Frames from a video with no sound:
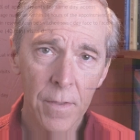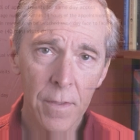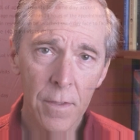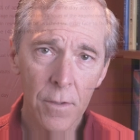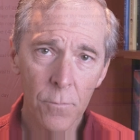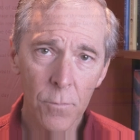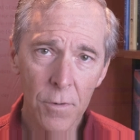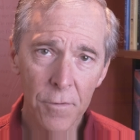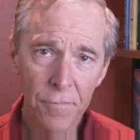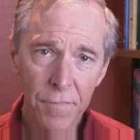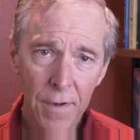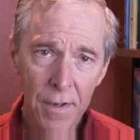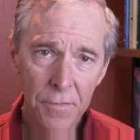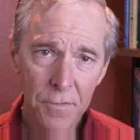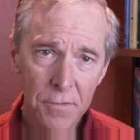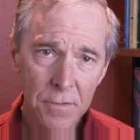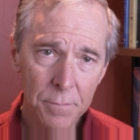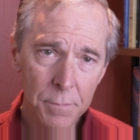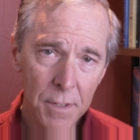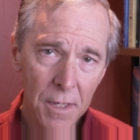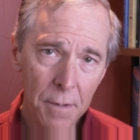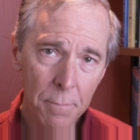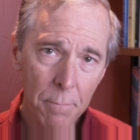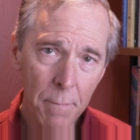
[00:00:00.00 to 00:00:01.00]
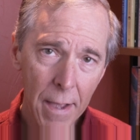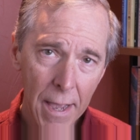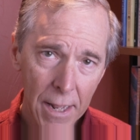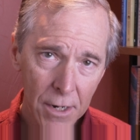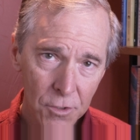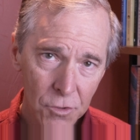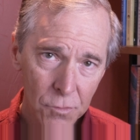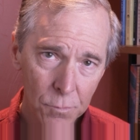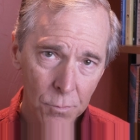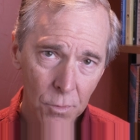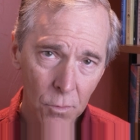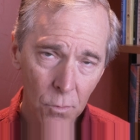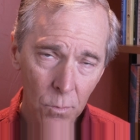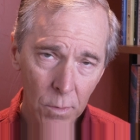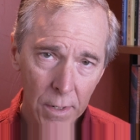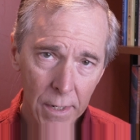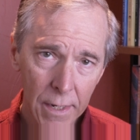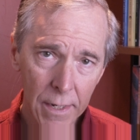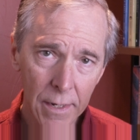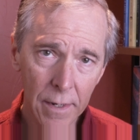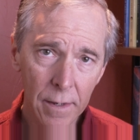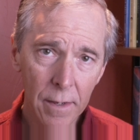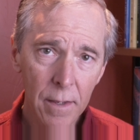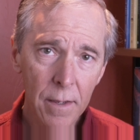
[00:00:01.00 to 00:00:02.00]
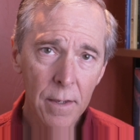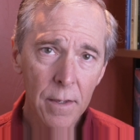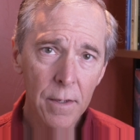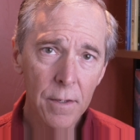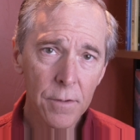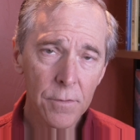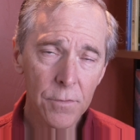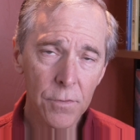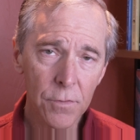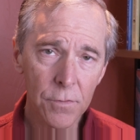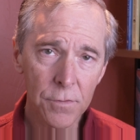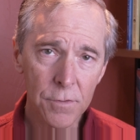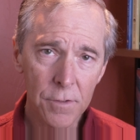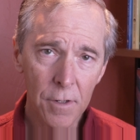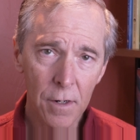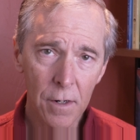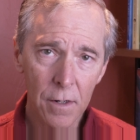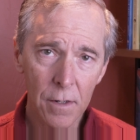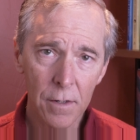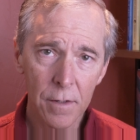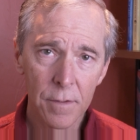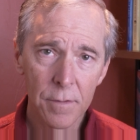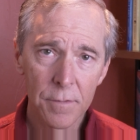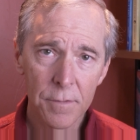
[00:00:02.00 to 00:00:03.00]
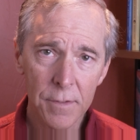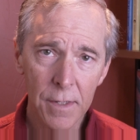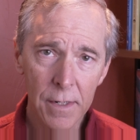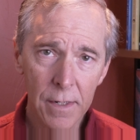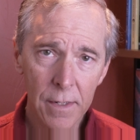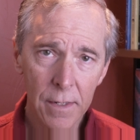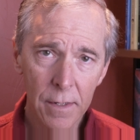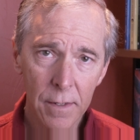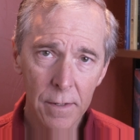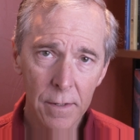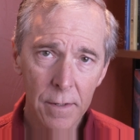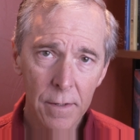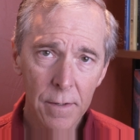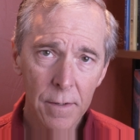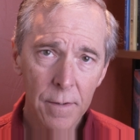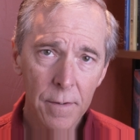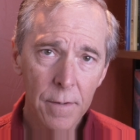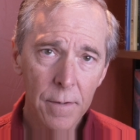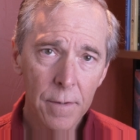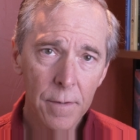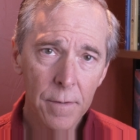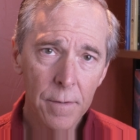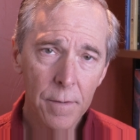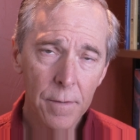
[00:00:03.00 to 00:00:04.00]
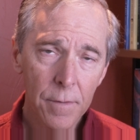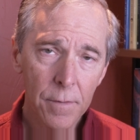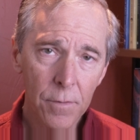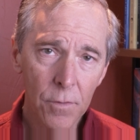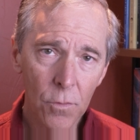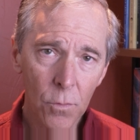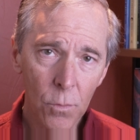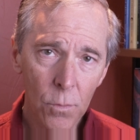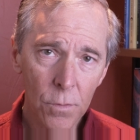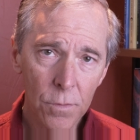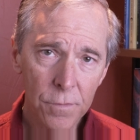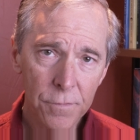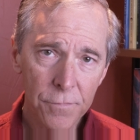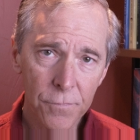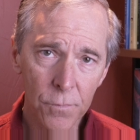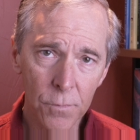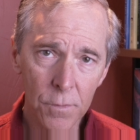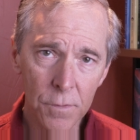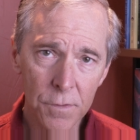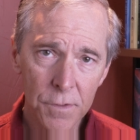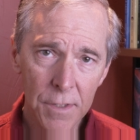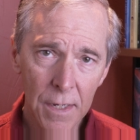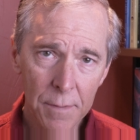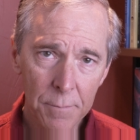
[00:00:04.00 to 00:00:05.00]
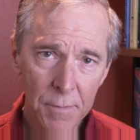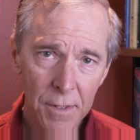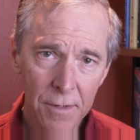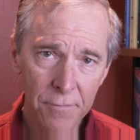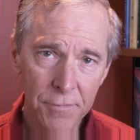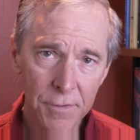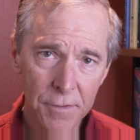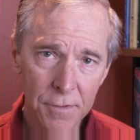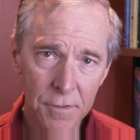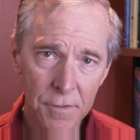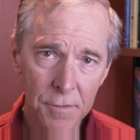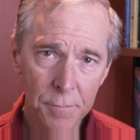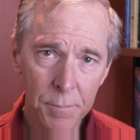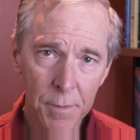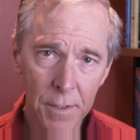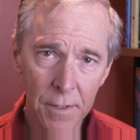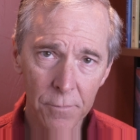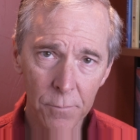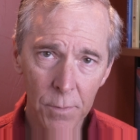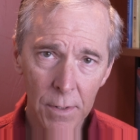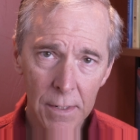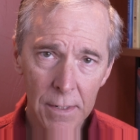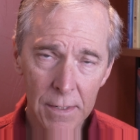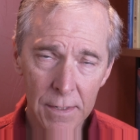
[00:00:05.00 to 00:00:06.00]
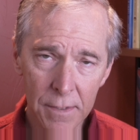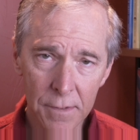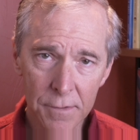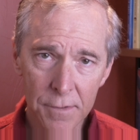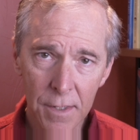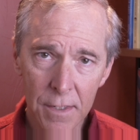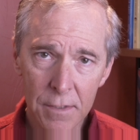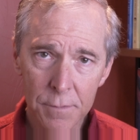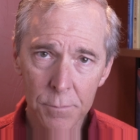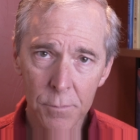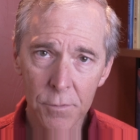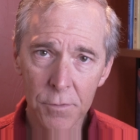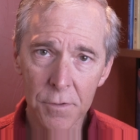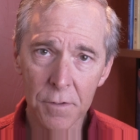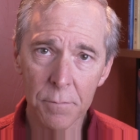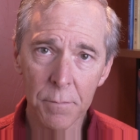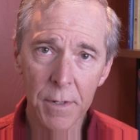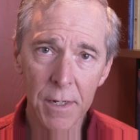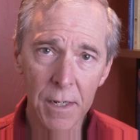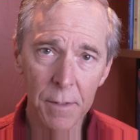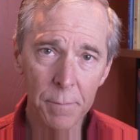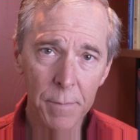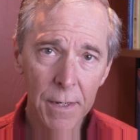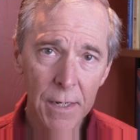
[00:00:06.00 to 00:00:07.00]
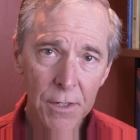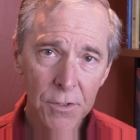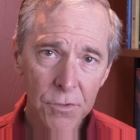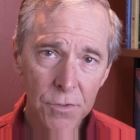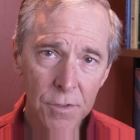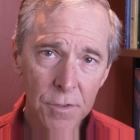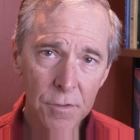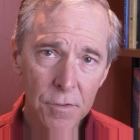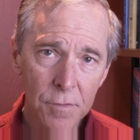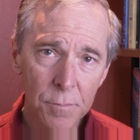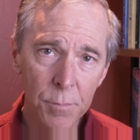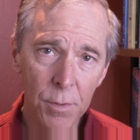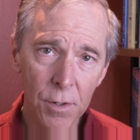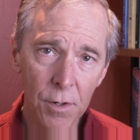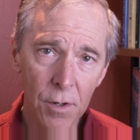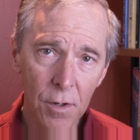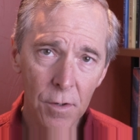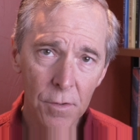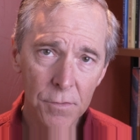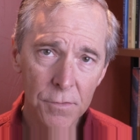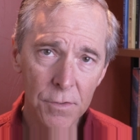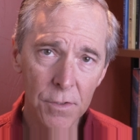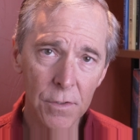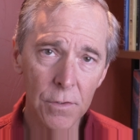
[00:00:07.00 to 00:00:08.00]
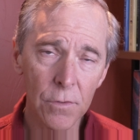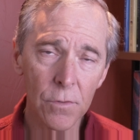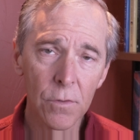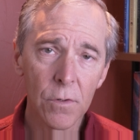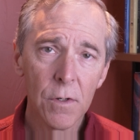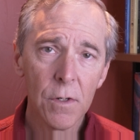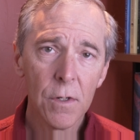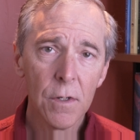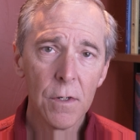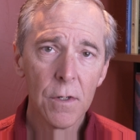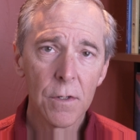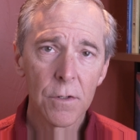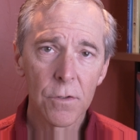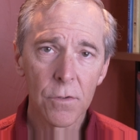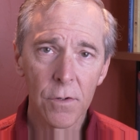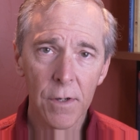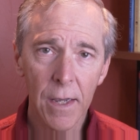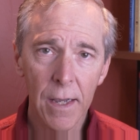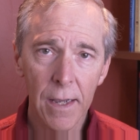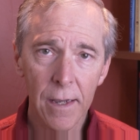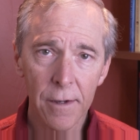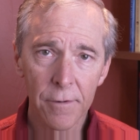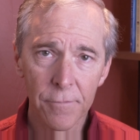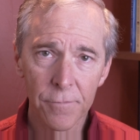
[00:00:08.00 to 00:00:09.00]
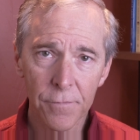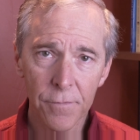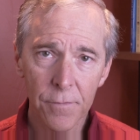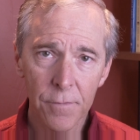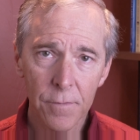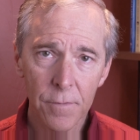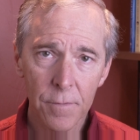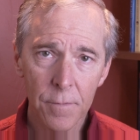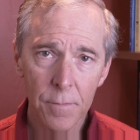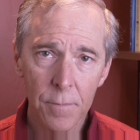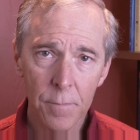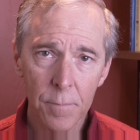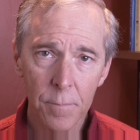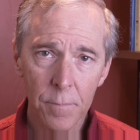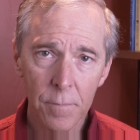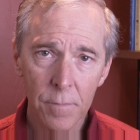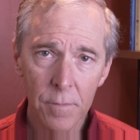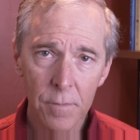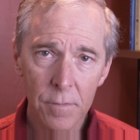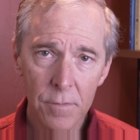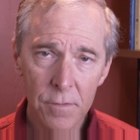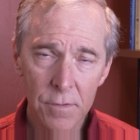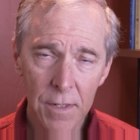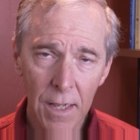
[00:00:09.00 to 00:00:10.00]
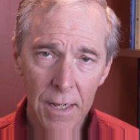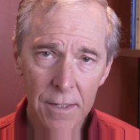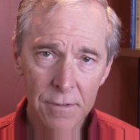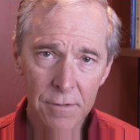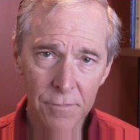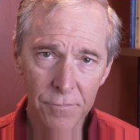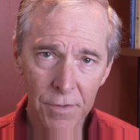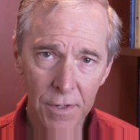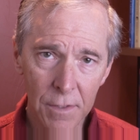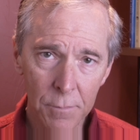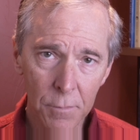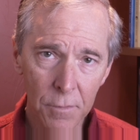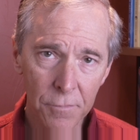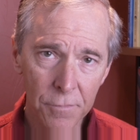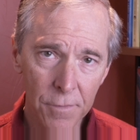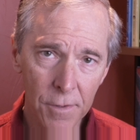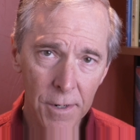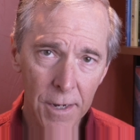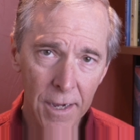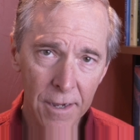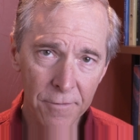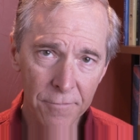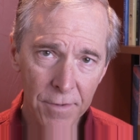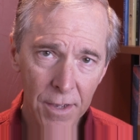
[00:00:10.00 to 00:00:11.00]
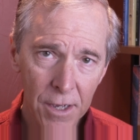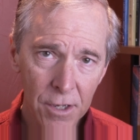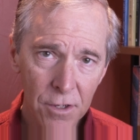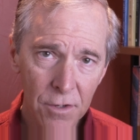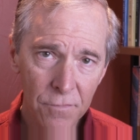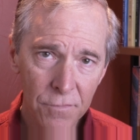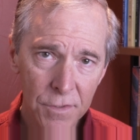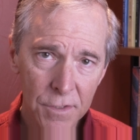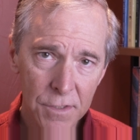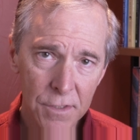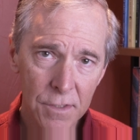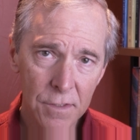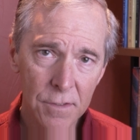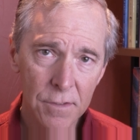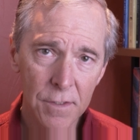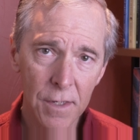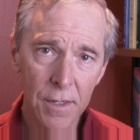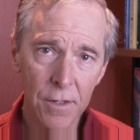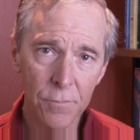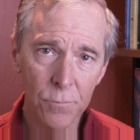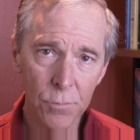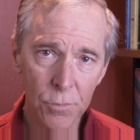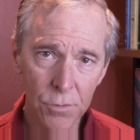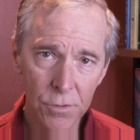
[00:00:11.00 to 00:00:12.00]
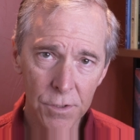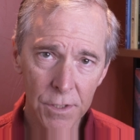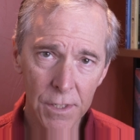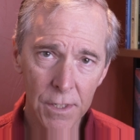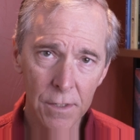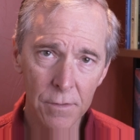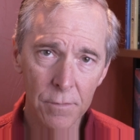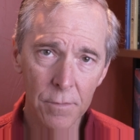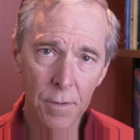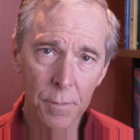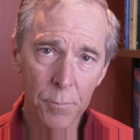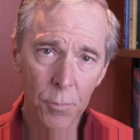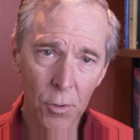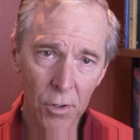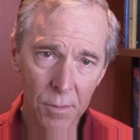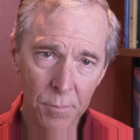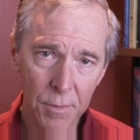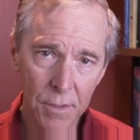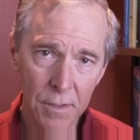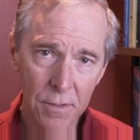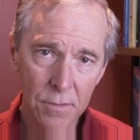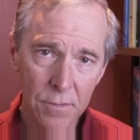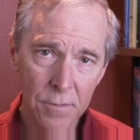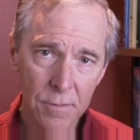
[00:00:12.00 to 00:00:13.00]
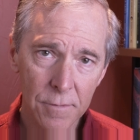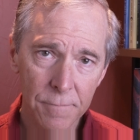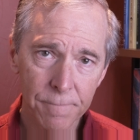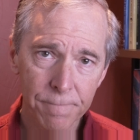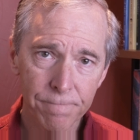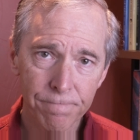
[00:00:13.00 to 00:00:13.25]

We found this to be a manageable way to start setting goals for same day visits being readily accessible to many patients, but also to have slots available for high value visits and routine appointments.